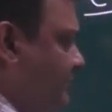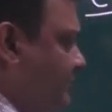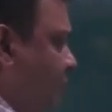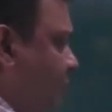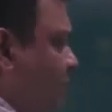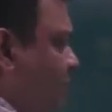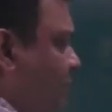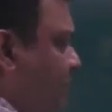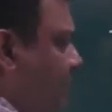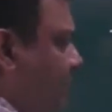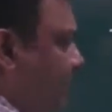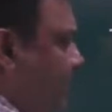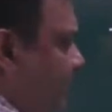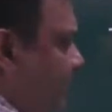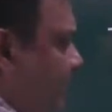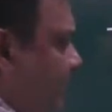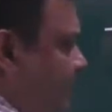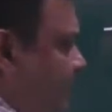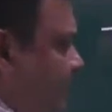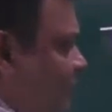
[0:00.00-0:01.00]
Only
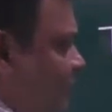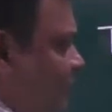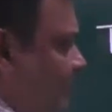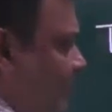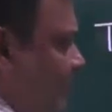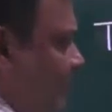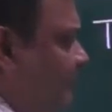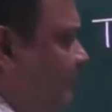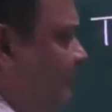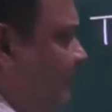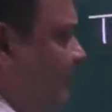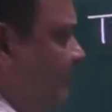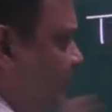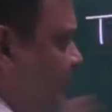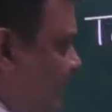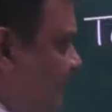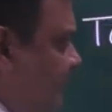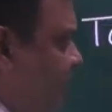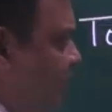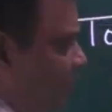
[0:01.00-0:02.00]
in place of m, we will
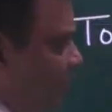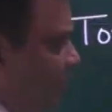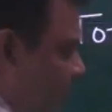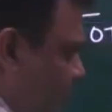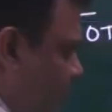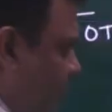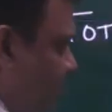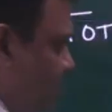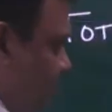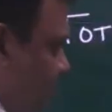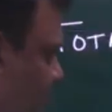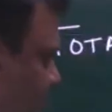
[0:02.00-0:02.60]
have q, the